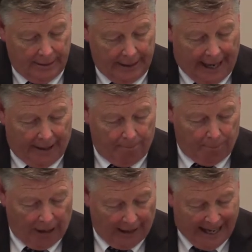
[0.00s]
and
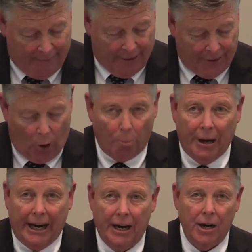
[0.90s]
believeth on
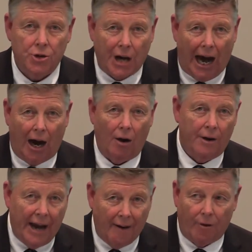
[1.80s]
me shall
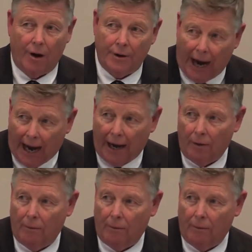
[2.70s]
never die.